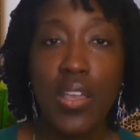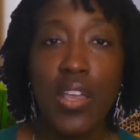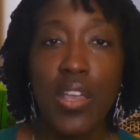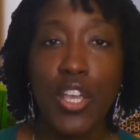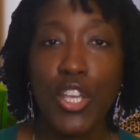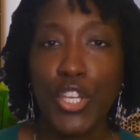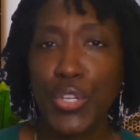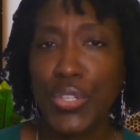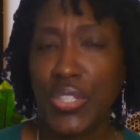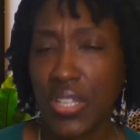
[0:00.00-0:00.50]

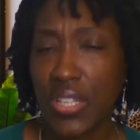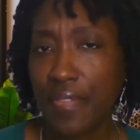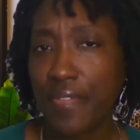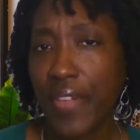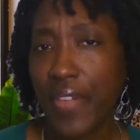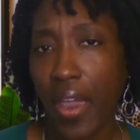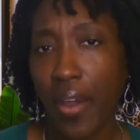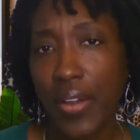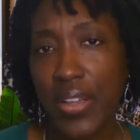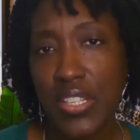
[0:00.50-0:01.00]
using
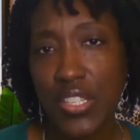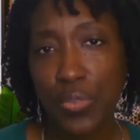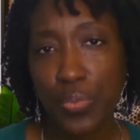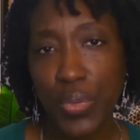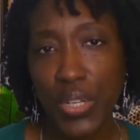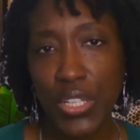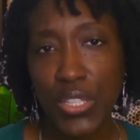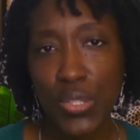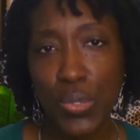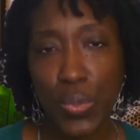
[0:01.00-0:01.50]
various
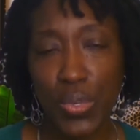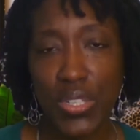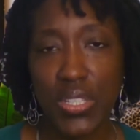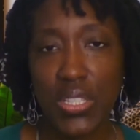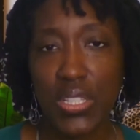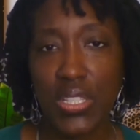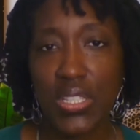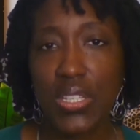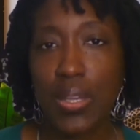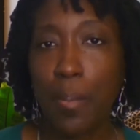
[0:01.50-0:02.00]

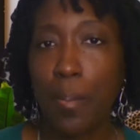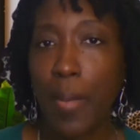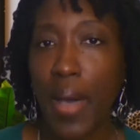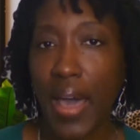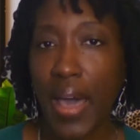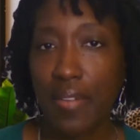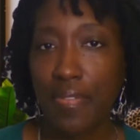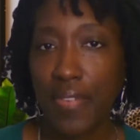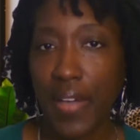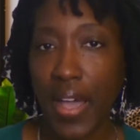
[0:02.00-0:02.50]
resources to
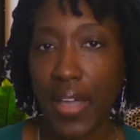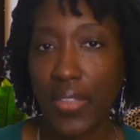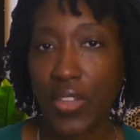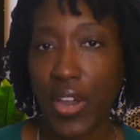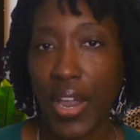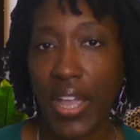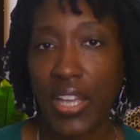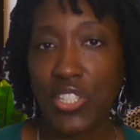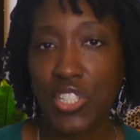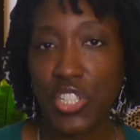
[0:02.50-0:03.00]
modify their
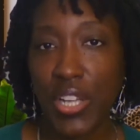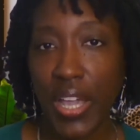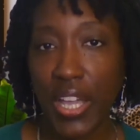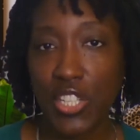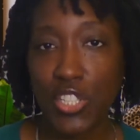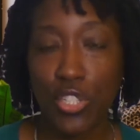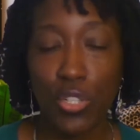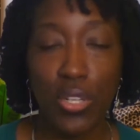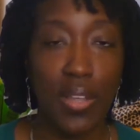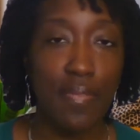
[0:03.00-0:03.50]

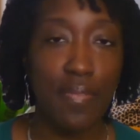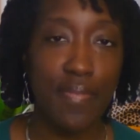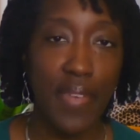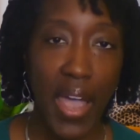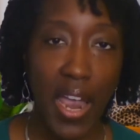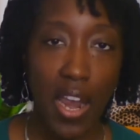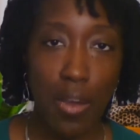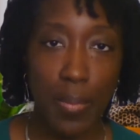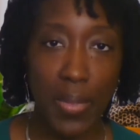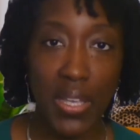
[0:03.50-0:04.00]
educational
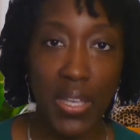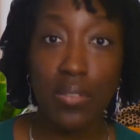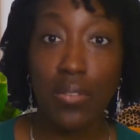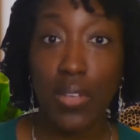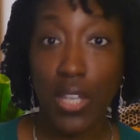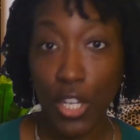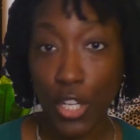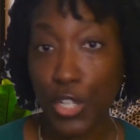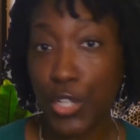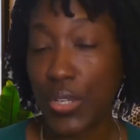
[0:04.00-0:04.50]
environment,
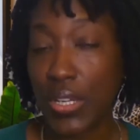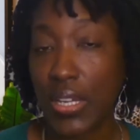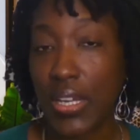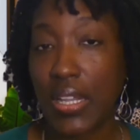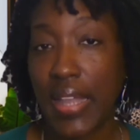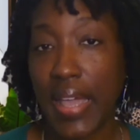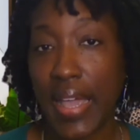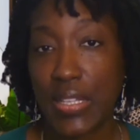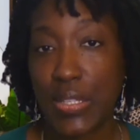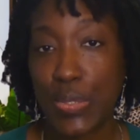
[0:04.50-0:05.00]
including
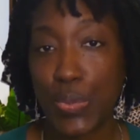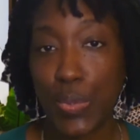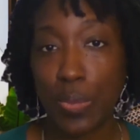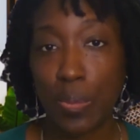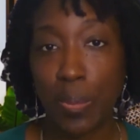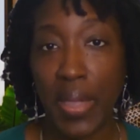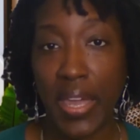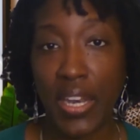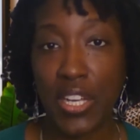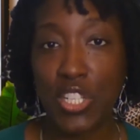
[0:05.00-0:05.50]
classroom
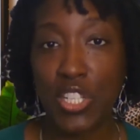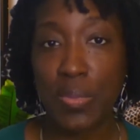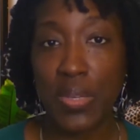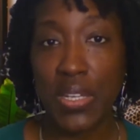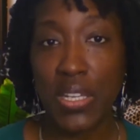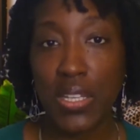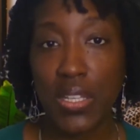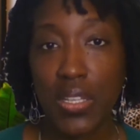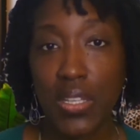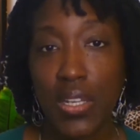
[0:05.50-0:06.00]

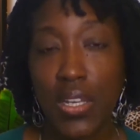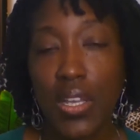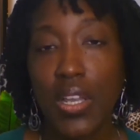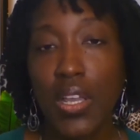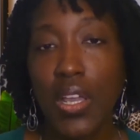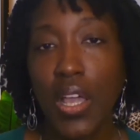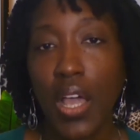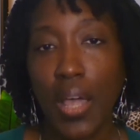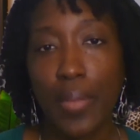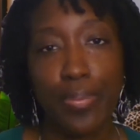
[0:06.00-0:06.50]
management,
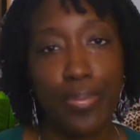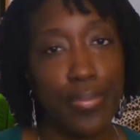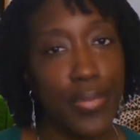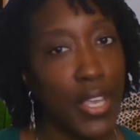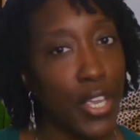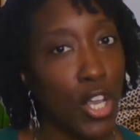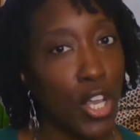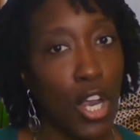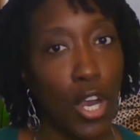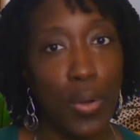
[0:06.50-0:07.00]

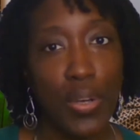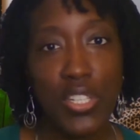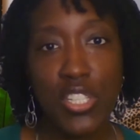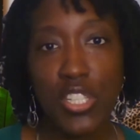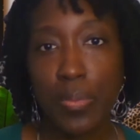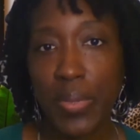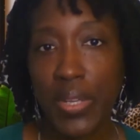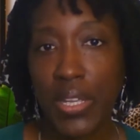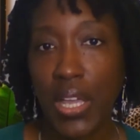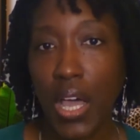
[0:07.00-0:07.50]
encouraged to
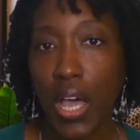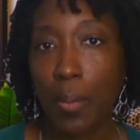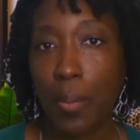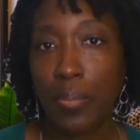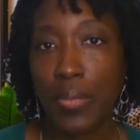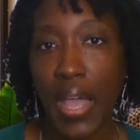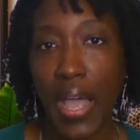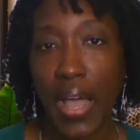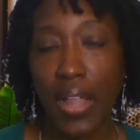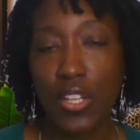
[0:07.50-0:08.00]
become
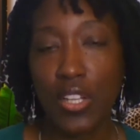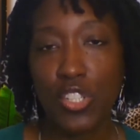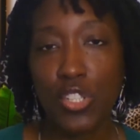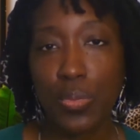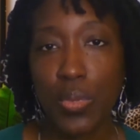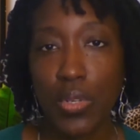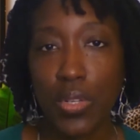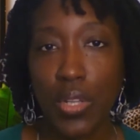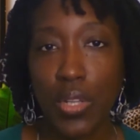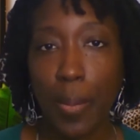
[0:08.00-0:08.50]

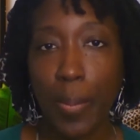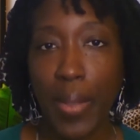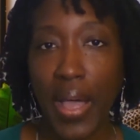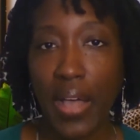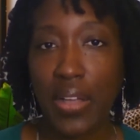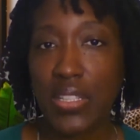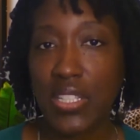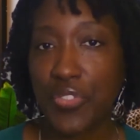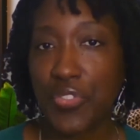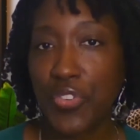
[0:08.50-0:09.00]
knowledgeable about
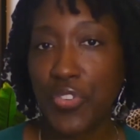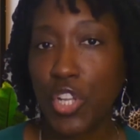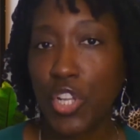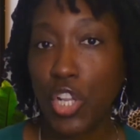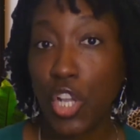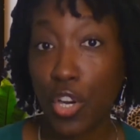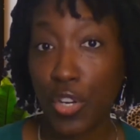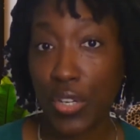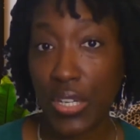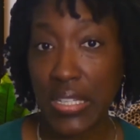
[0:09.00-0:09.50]
different
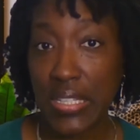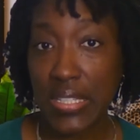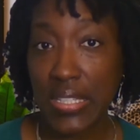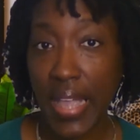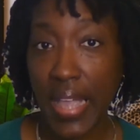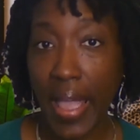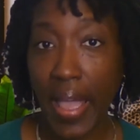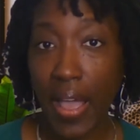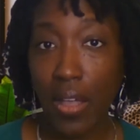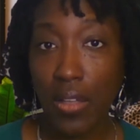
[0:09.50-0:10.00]
learning
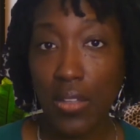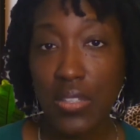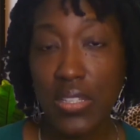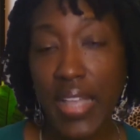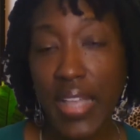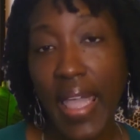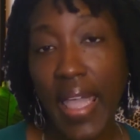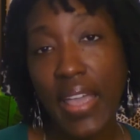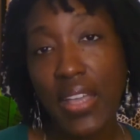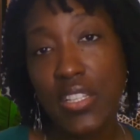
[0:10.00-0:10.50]
styles,
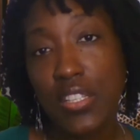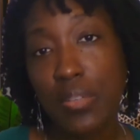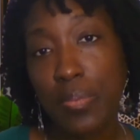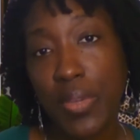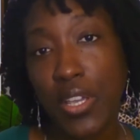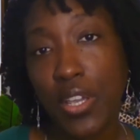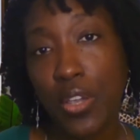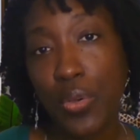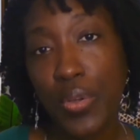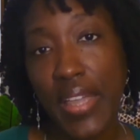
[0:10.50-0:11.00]
and to be
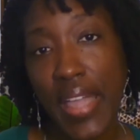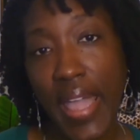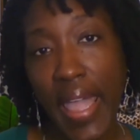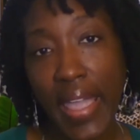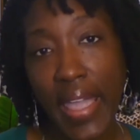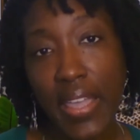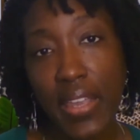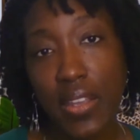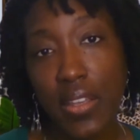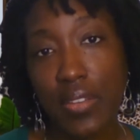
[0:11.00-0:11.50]

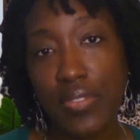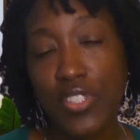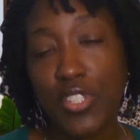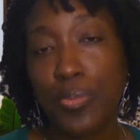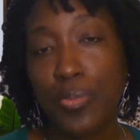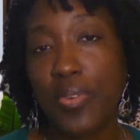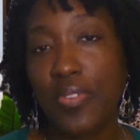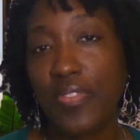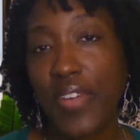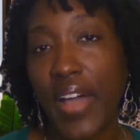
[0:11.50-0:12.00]
creative to
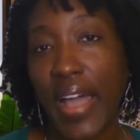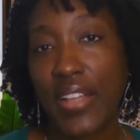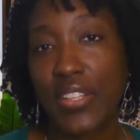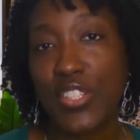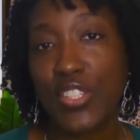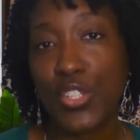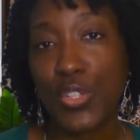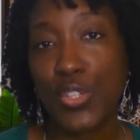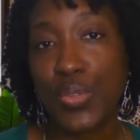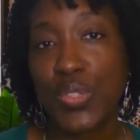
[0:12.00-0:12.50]
provide
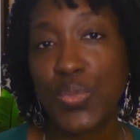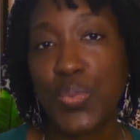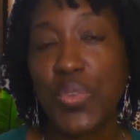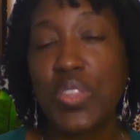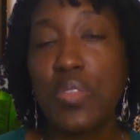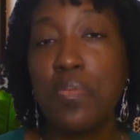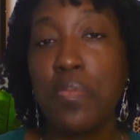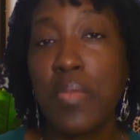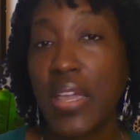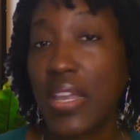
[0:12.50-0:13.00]
students with
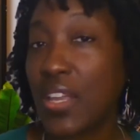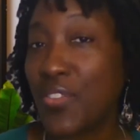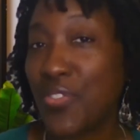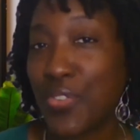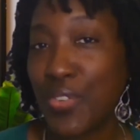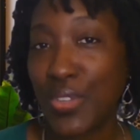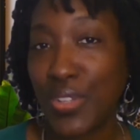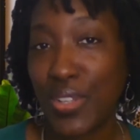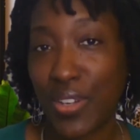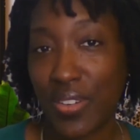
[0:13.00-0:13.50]
meaningful
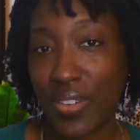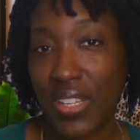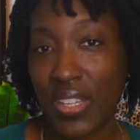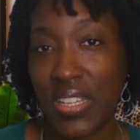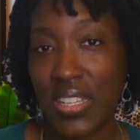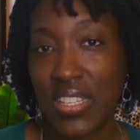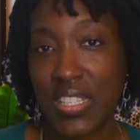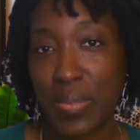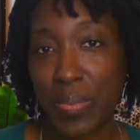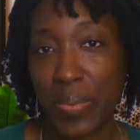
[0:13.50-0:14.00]
learning
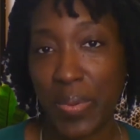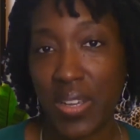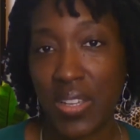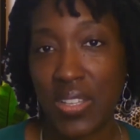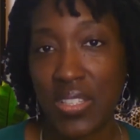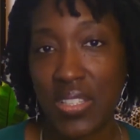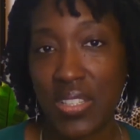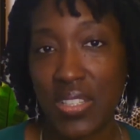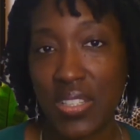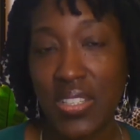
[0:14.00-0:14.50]

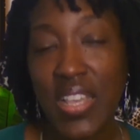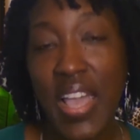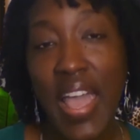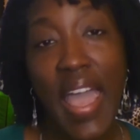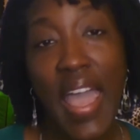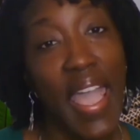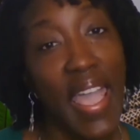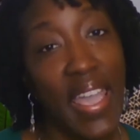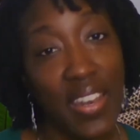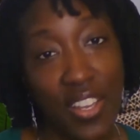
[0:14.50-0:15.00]
experiences
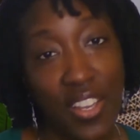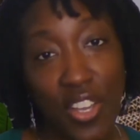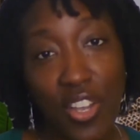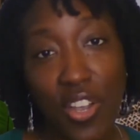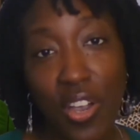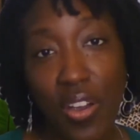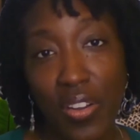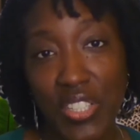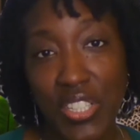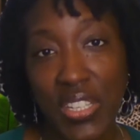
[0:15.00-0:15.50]
and
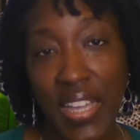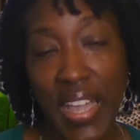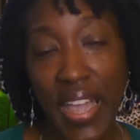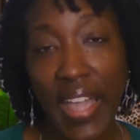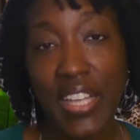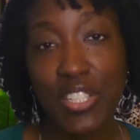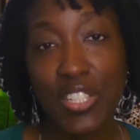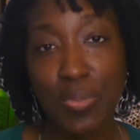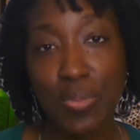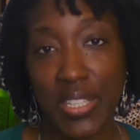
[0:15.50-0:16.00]
encourage
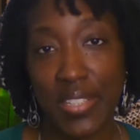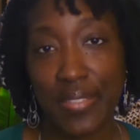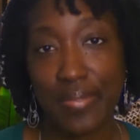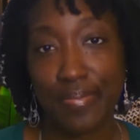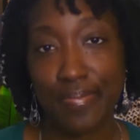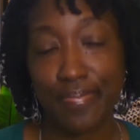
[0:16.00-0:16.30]
engagement.